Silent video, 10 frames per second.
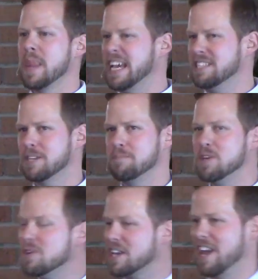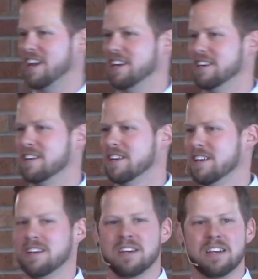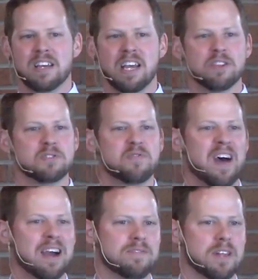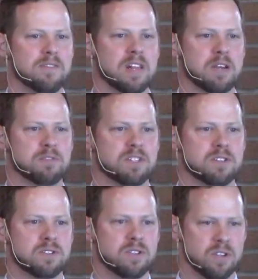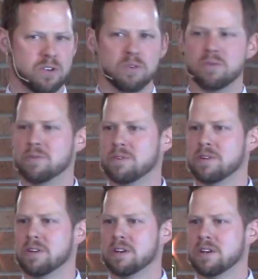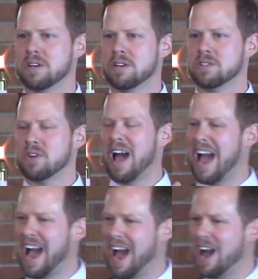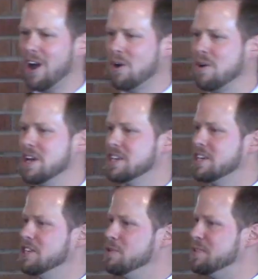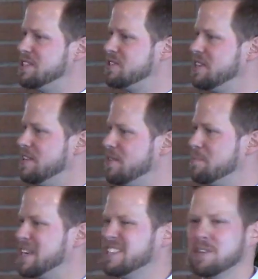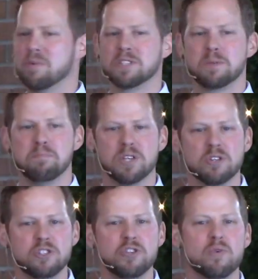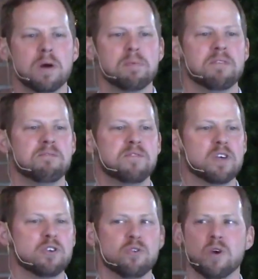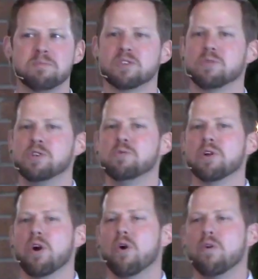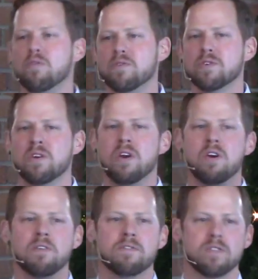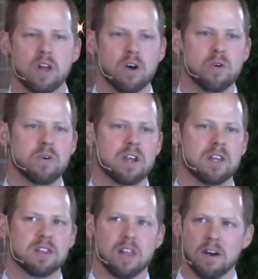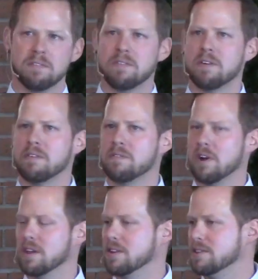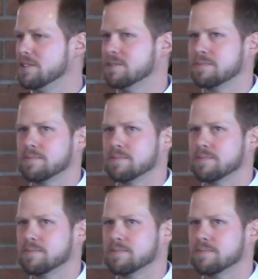He's communicating in those five love languages to you. So how can you receive it? Because He wants to build you up and fill you up so you will overflow love for others.